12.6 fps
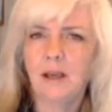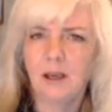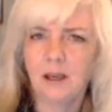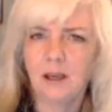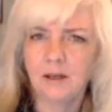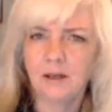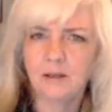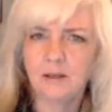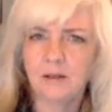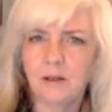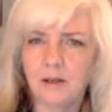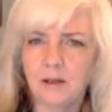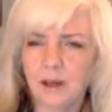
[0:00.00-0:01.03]
and
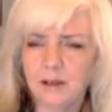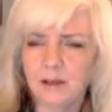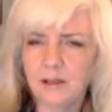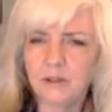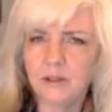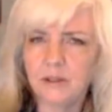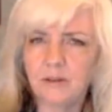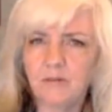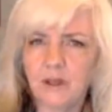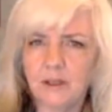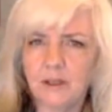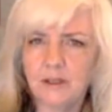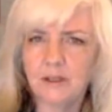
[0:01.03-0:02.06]
the 9/11
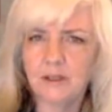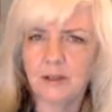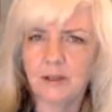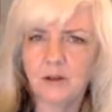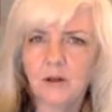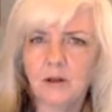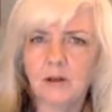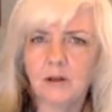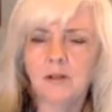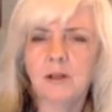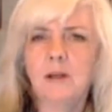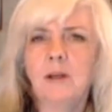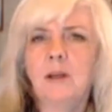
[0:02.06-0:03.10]
event
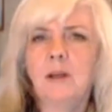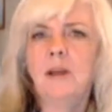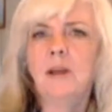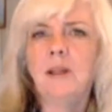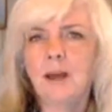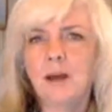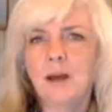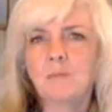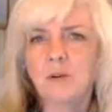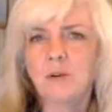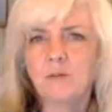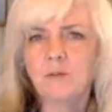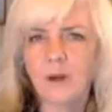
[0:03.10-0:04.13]
occurred,
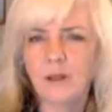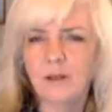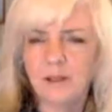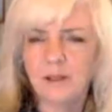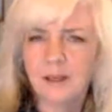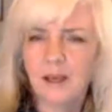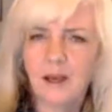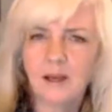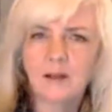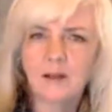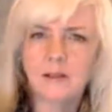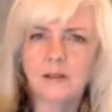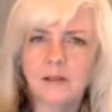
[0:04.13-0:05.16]
that provided the
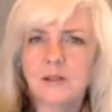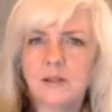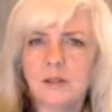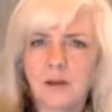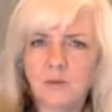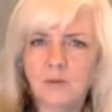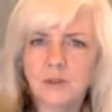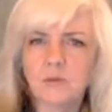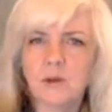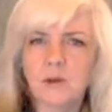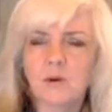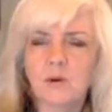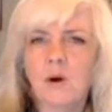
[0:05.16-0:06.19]
catalyst that was
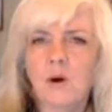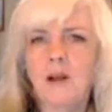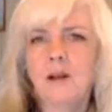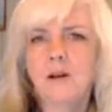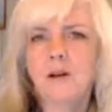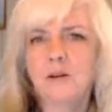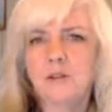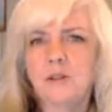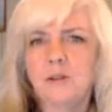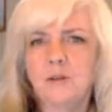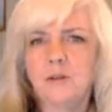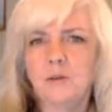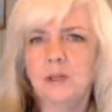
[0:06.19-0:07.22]
required
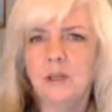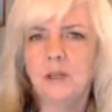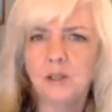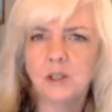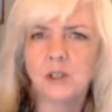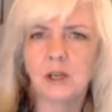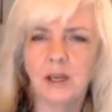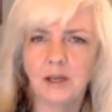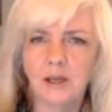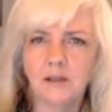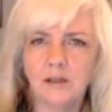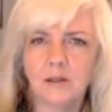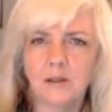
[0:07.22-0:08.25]
to
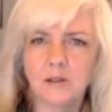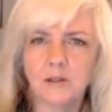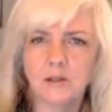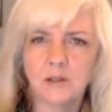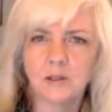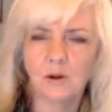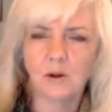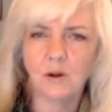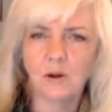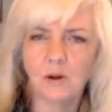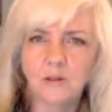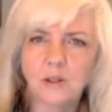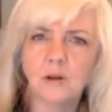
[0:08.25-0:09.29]
initiate this
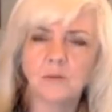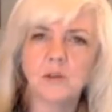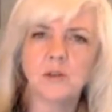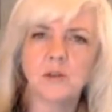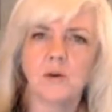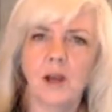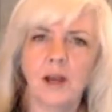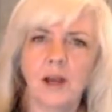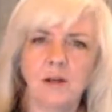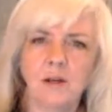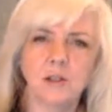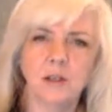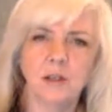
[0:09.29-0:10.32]
long-term
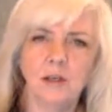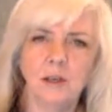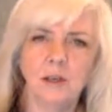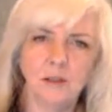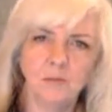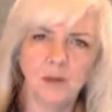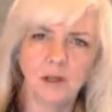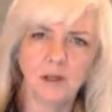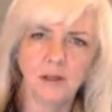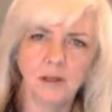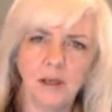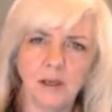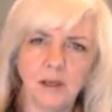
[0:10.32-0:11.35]
strategy in the
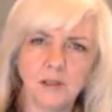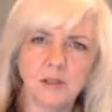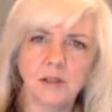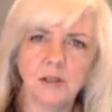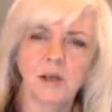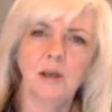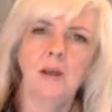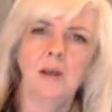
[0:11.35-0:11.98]
Middle East